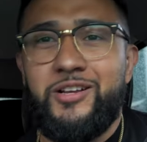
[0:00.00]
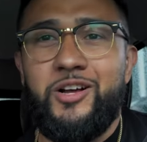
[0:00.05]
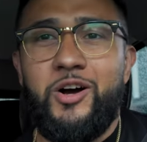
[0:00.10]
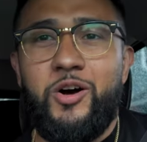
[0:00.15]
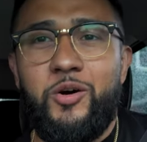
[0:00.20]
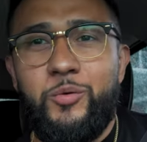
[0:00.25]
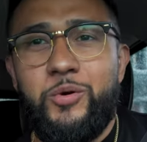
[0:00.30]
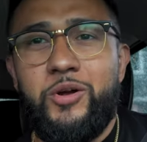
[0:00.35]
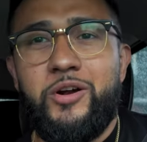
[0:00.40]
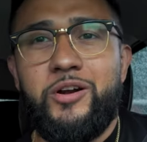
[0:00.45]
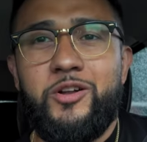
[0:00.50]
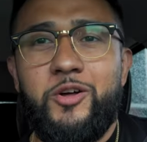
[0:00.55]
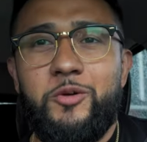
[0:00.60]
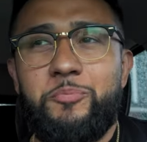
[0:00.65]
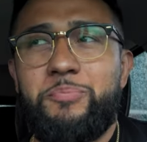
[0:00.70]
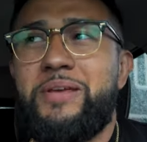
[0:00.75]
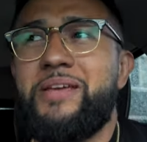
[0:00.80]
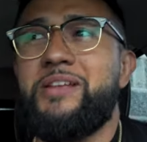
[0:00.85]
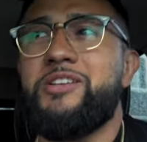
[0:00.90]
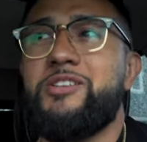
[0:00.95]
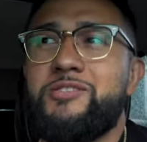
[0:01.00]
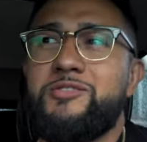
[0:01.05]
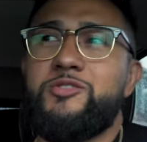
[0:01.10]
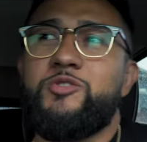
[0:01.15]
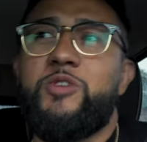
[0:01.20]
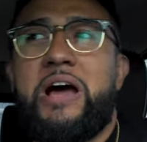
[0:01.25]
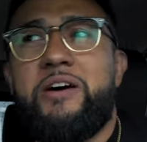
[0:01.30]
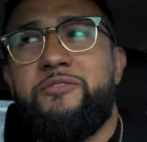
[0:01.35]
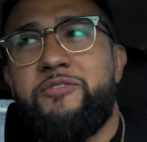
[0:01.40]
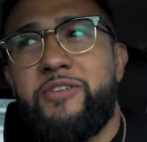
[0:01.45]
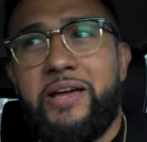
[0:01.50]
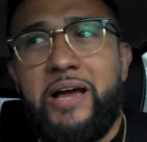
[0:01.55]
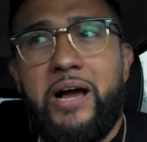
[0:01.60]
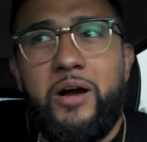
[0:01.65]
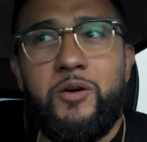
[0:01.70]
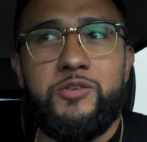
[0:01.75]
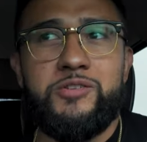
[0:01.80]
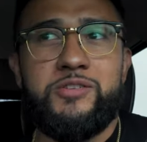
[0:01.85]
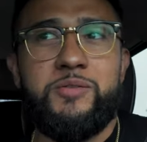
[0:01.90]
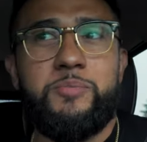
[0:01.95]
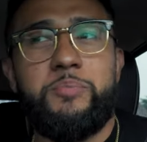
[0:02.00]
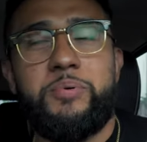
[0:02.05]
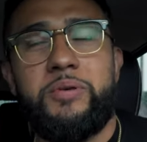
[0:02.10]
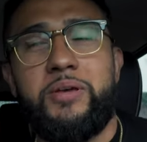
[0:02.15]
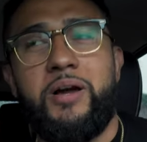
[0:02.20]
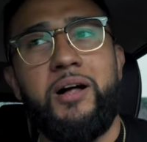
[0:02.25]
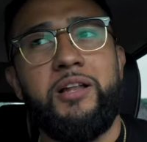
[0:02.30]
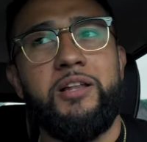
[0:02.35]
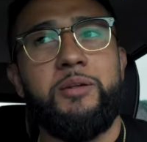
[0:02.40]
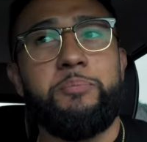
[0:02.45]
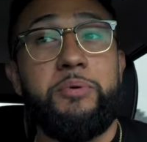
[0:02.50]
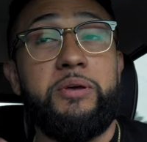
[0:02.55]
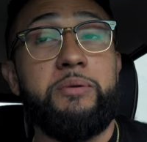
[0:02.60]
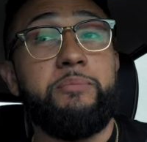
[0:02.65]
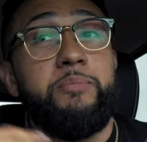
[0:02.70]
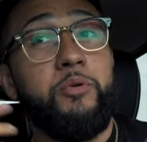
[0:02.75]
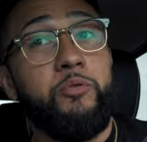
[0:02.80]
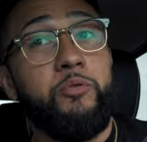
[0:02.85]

you know, we already know peak traffic hours in Puyallup in